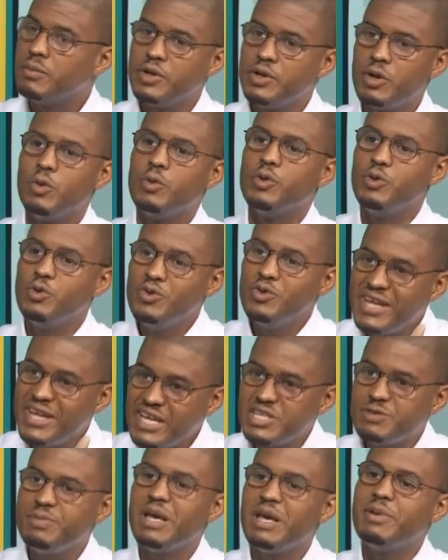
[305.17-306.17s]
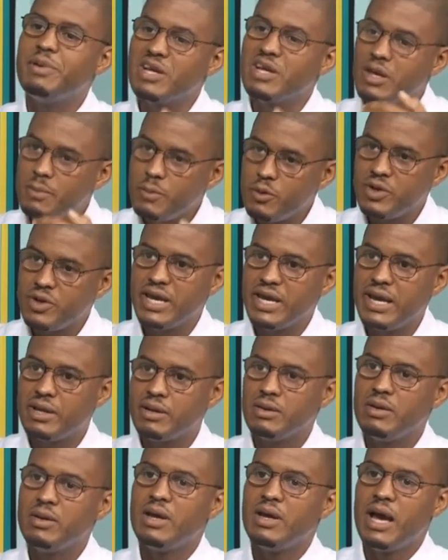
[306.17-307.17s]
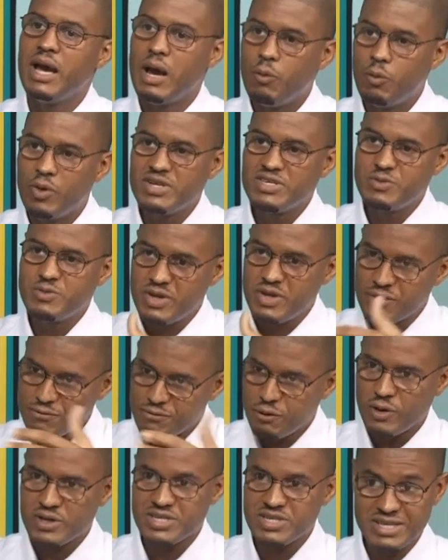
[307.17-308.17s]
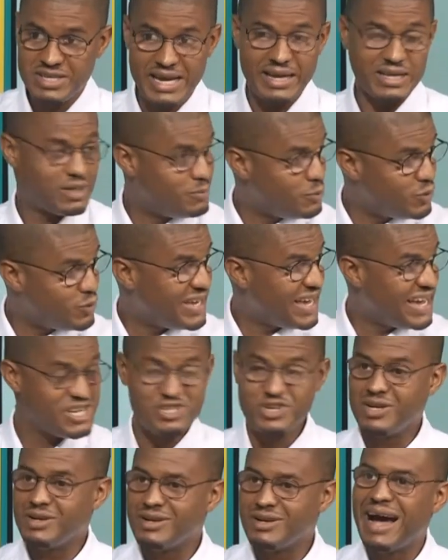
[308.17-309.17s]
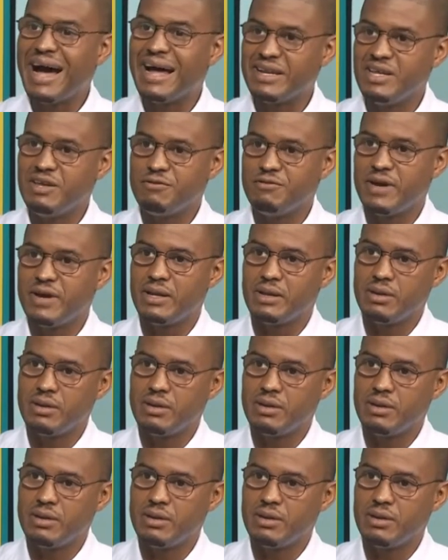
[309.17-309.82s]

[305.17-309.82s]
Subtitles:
But no, you need to be able to communicate. And once we could foster that communication at the event,